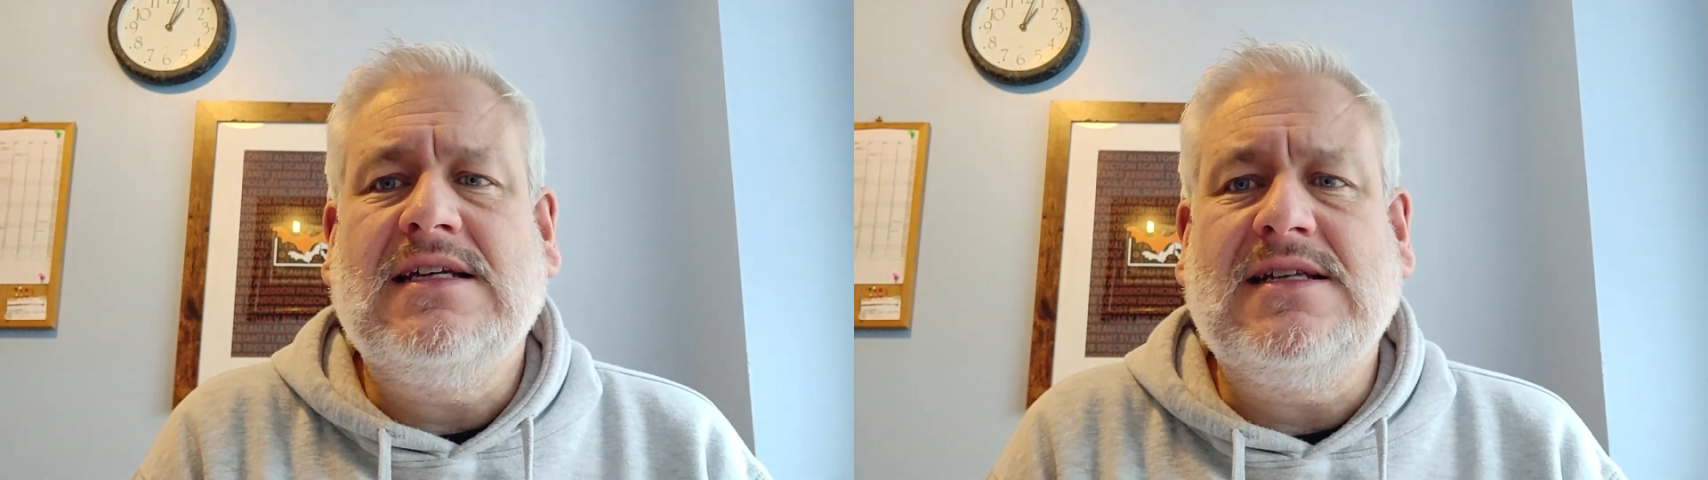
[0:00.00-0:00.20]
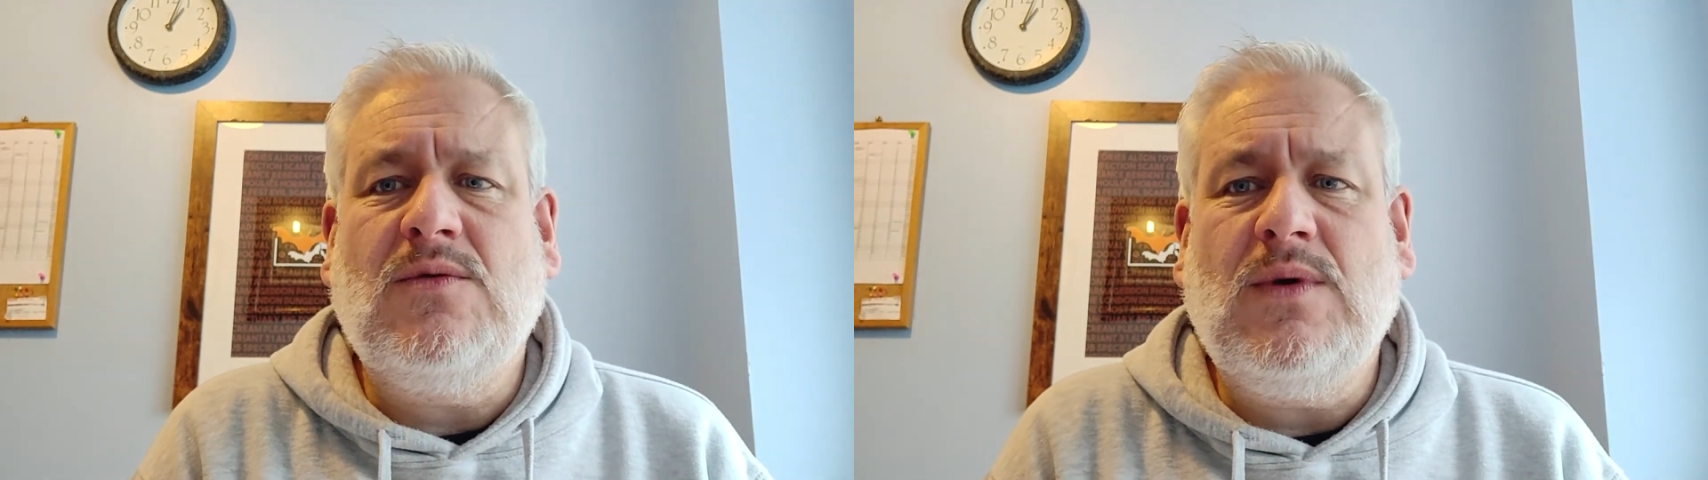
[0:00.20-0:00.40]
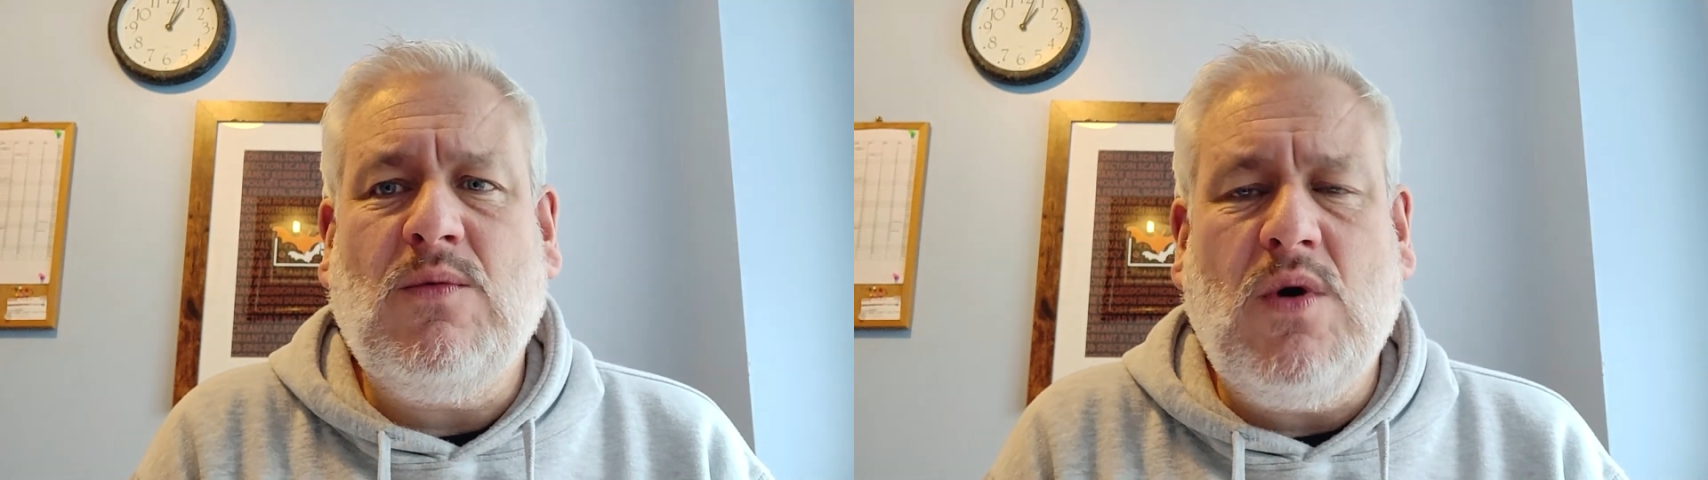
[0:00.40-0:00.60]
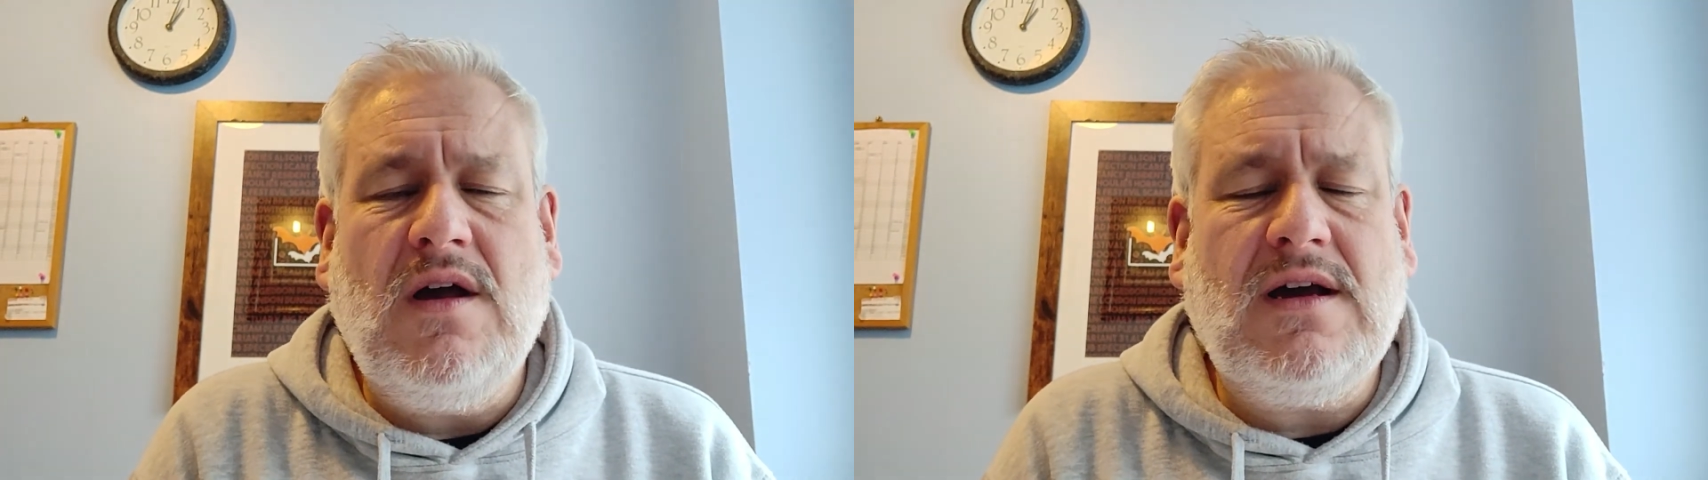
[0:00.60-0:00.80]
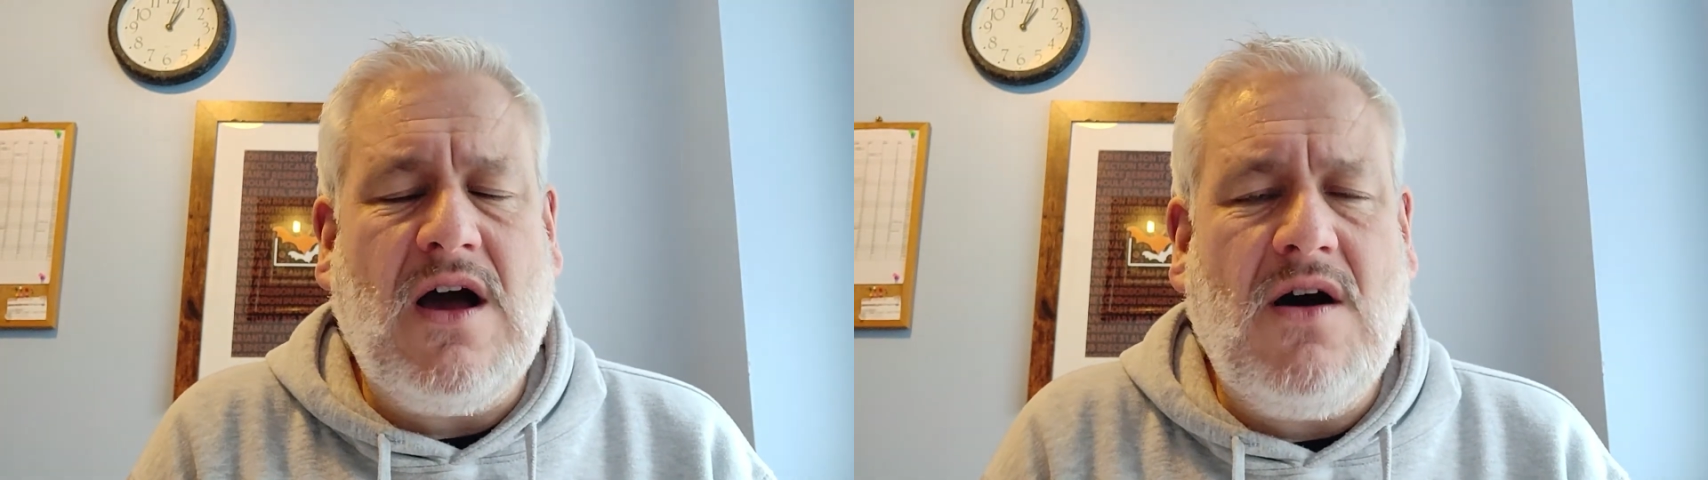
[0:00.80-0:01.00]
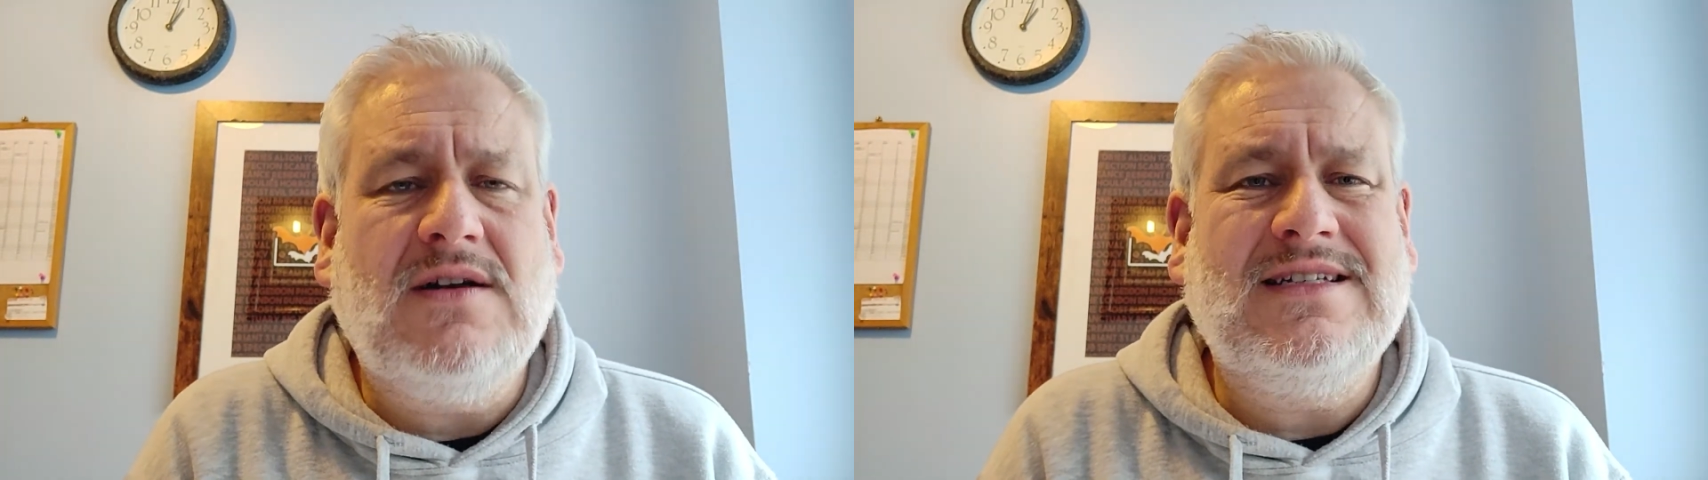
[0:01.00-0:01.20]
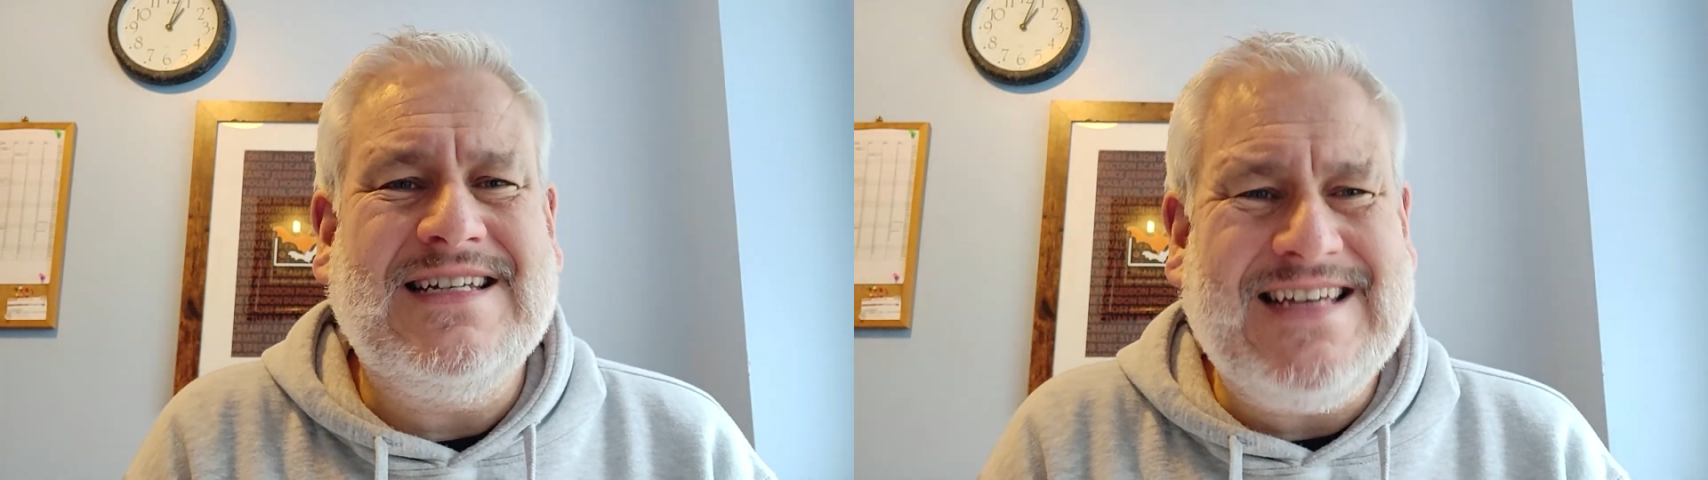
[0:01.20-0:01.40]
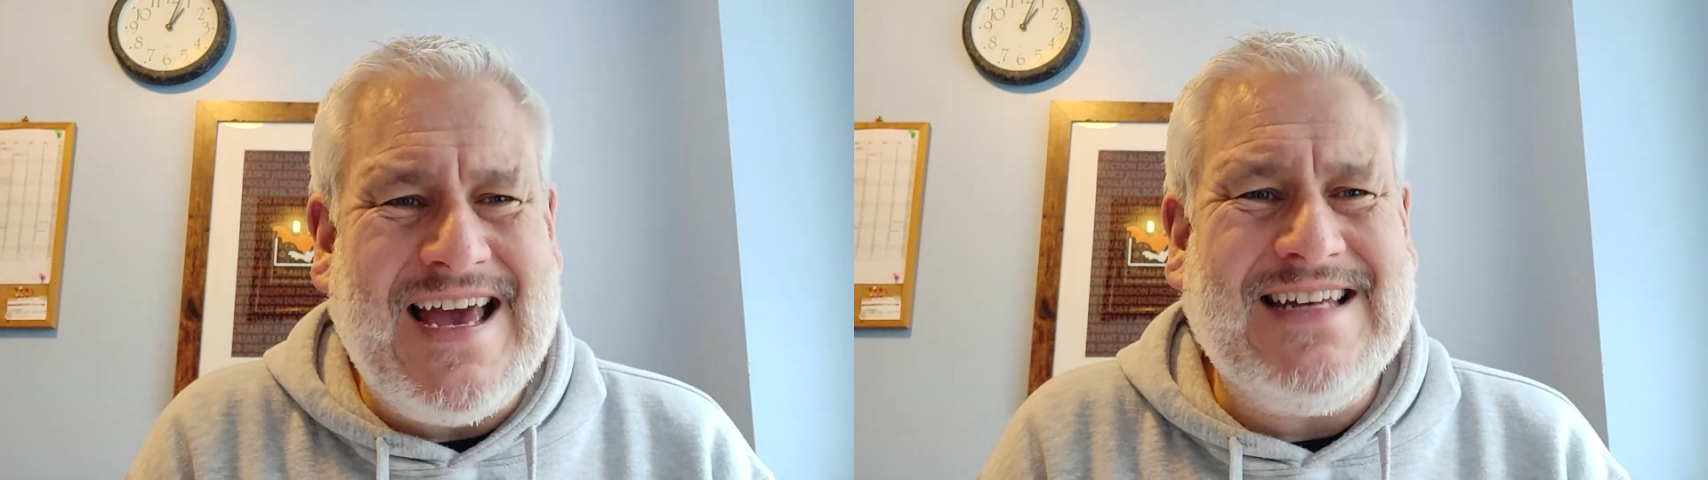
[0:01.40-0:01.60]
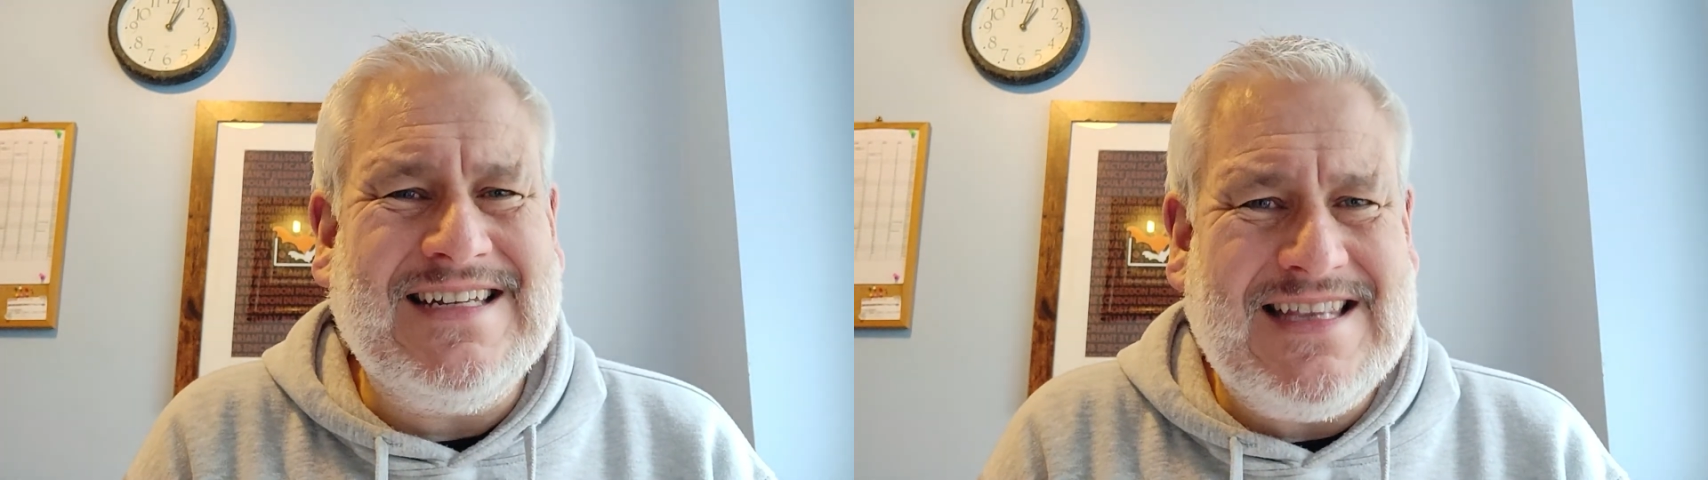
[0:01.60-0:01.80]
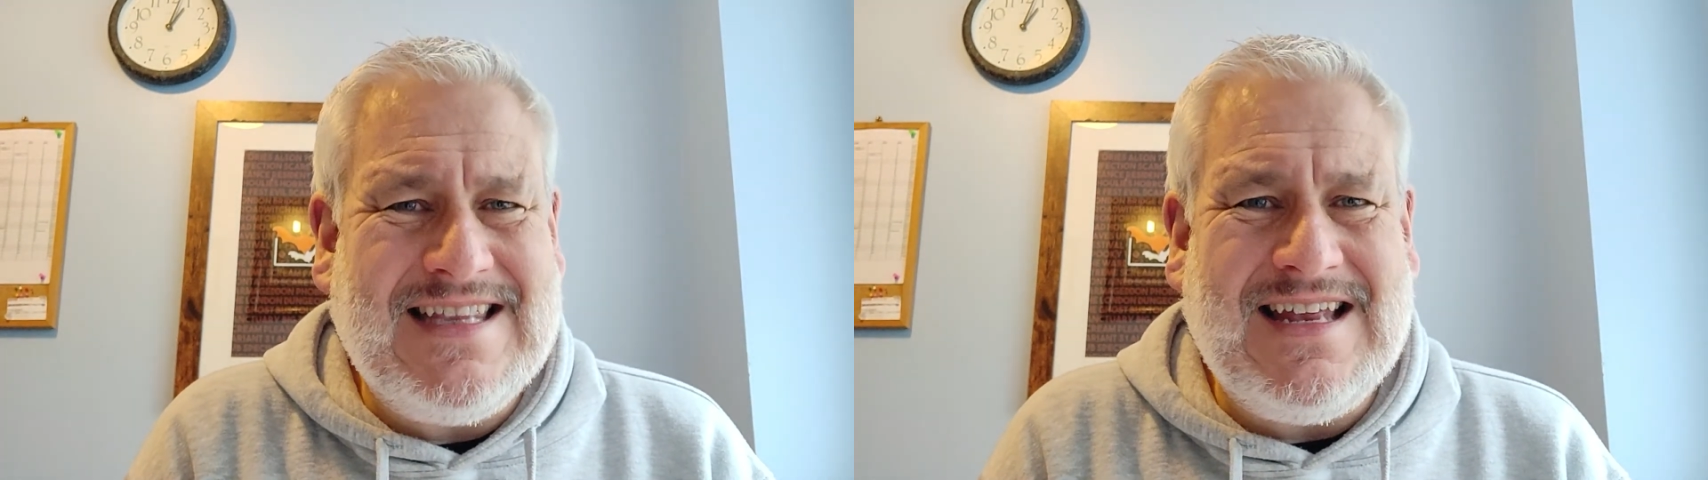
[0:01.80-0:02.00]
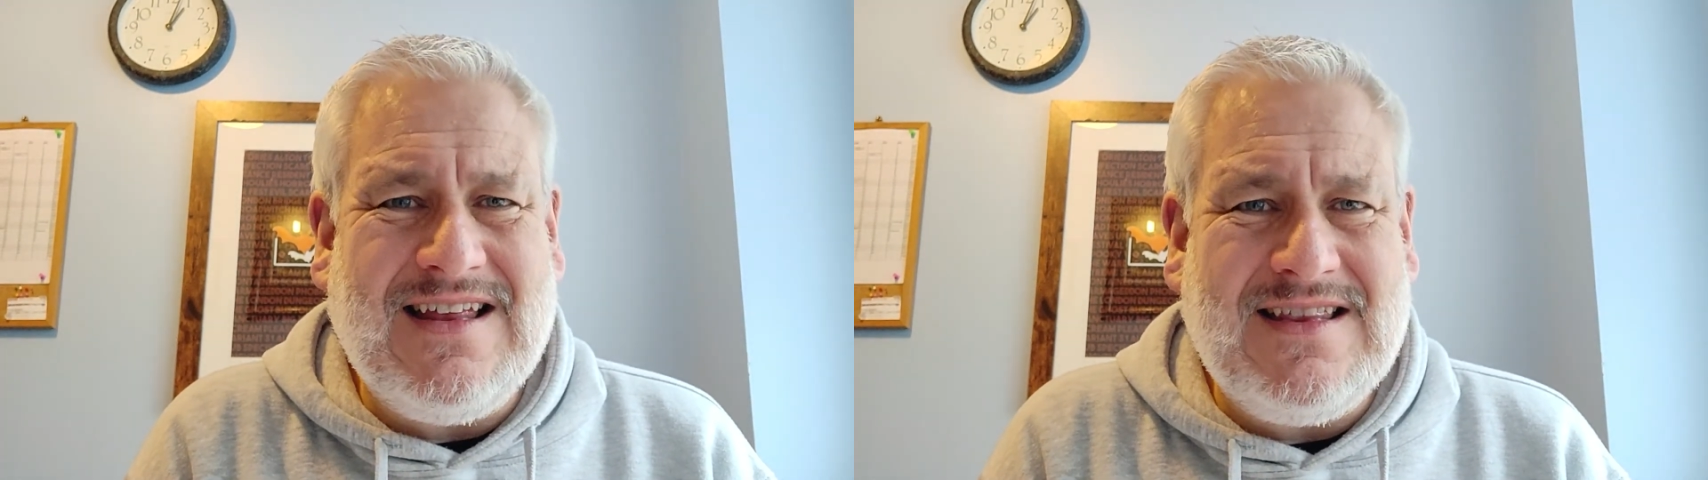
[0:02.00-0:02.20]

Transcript: is that we work hard to get